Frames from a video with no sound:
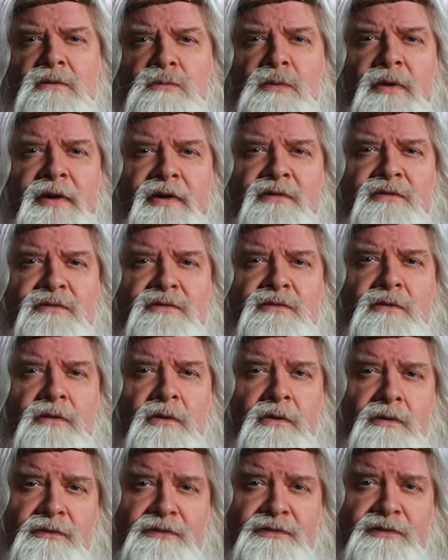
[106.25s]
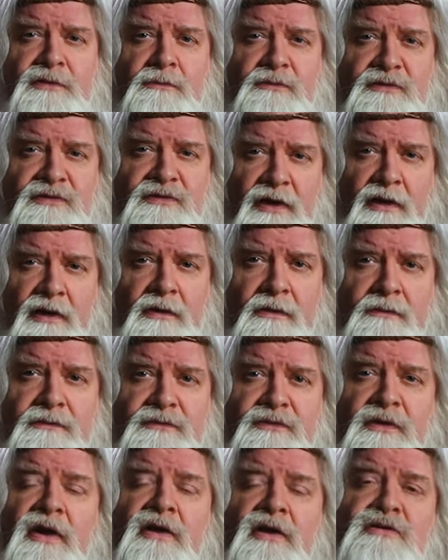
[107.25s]
race calls
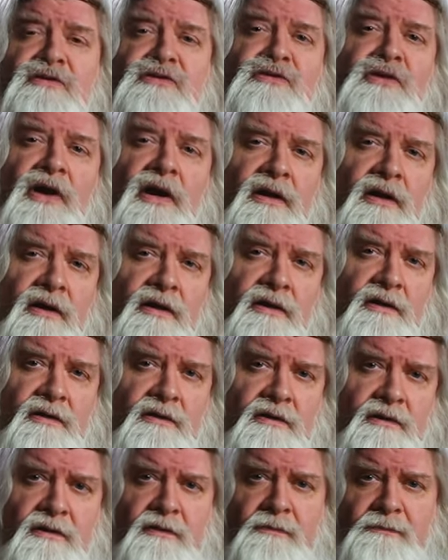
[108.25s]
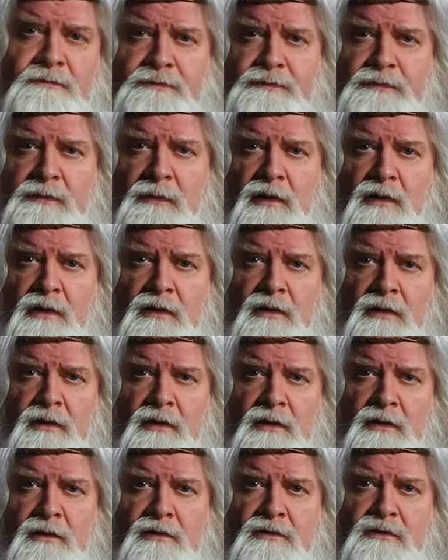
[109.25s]
themselves Shallar.
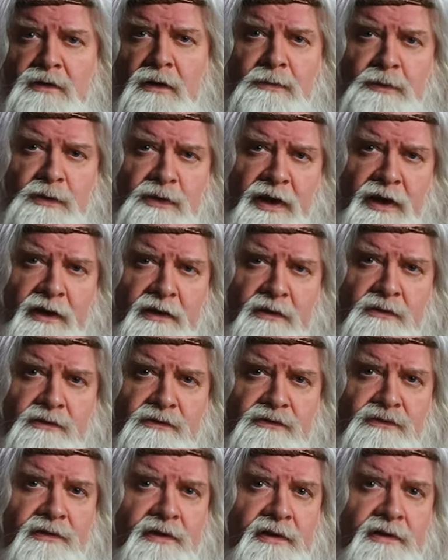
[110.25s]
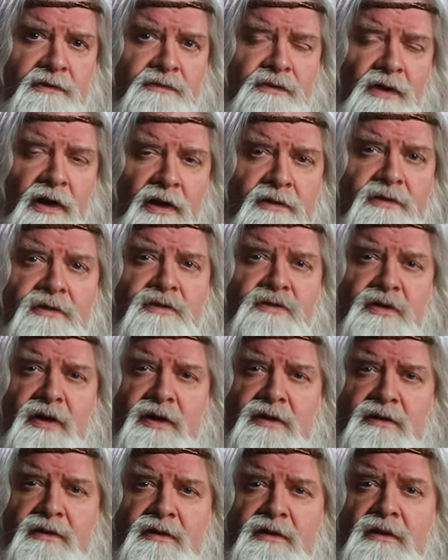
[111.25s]
Doppelgangers live
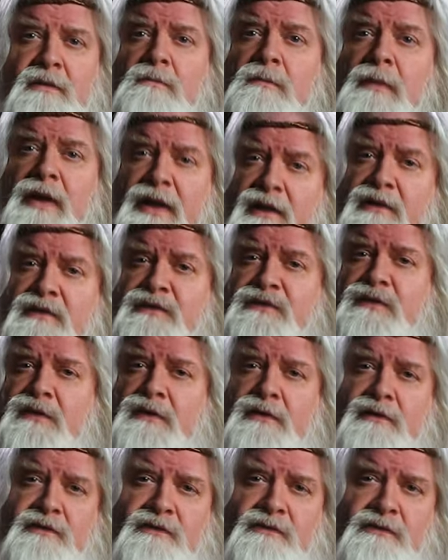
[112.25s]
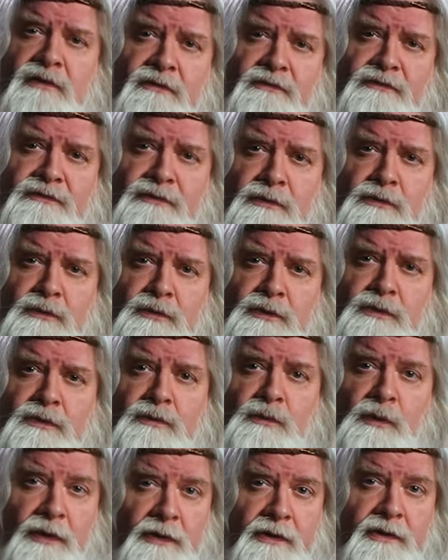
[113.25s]
undetected in many cities of Faerûn,
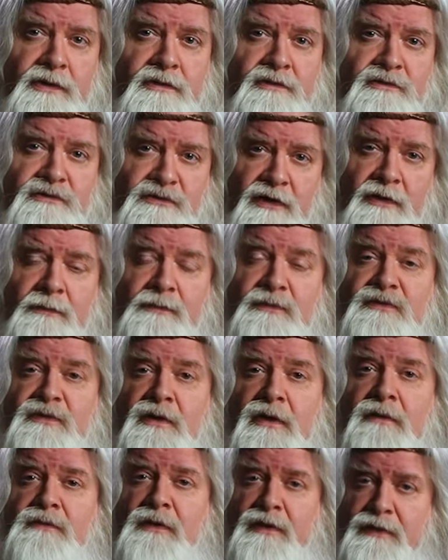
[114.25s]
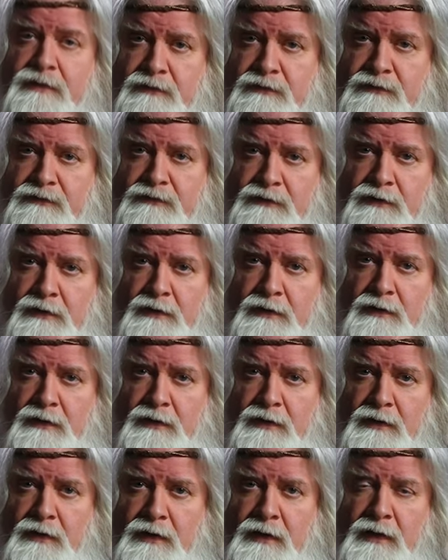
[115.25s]
wearing the shapes of others.
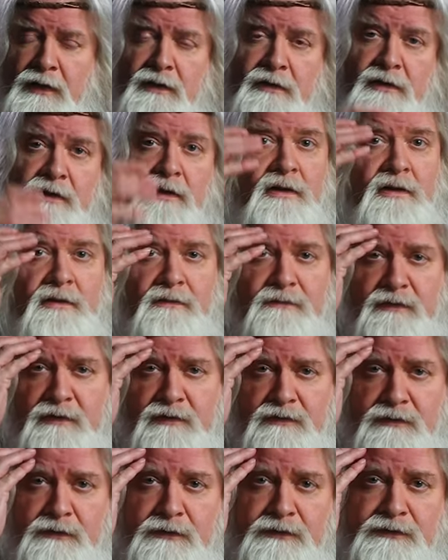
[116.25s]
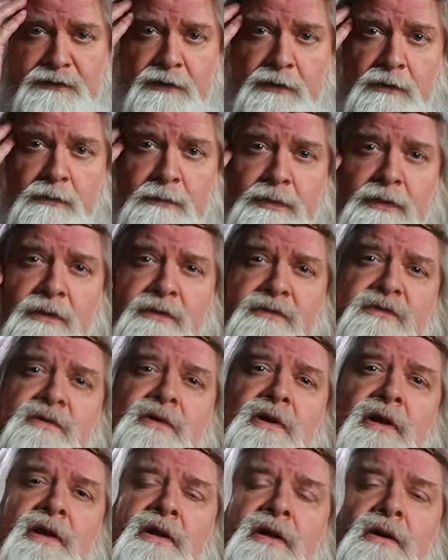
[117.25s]
The individuals they're
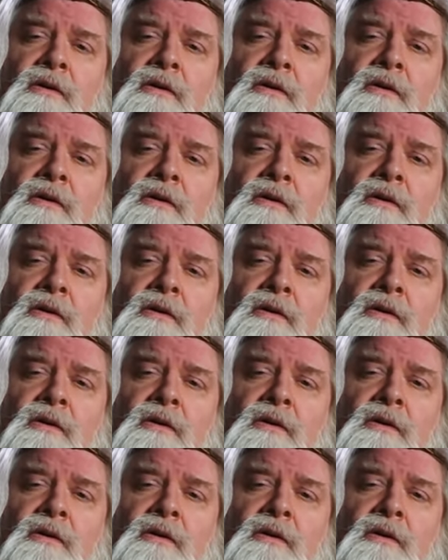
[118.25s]
impersonating